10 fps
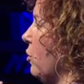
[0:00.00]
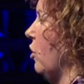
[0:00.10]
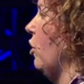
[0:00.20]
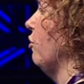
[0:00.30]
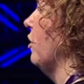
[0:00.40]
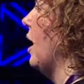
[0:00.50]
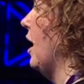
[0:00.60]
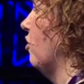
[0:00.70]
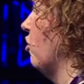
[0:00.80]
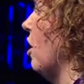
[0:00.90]

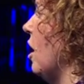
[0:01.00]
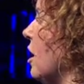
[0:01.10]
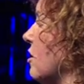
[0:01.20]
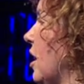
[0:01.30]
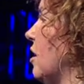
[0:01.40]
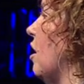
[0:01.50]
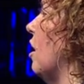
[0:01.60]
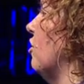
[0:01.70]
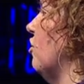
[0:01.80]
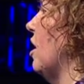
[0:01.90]
cutting-edge
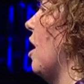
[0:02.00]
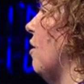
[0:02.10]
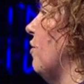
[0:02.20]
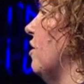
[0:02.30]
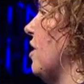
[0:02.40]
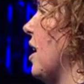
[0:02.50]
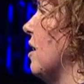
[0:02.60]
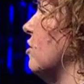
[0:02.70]
technology of the day.